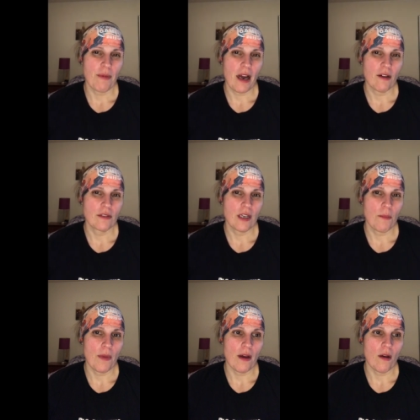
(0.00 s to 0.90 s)
pound
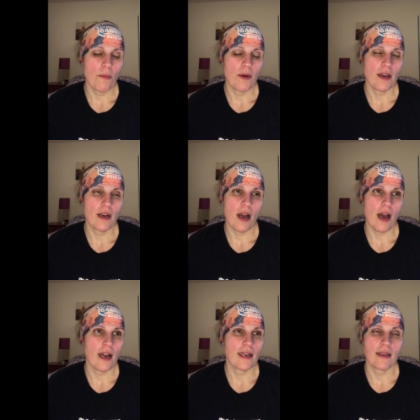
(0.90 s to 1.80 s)
dumbbell, but
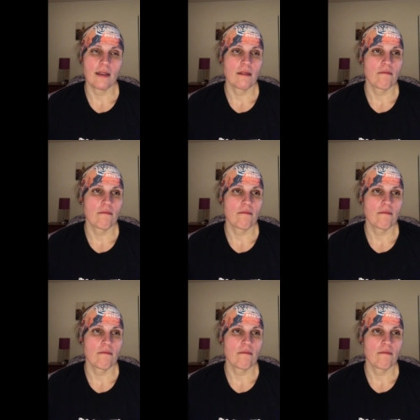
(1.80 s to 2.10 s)
I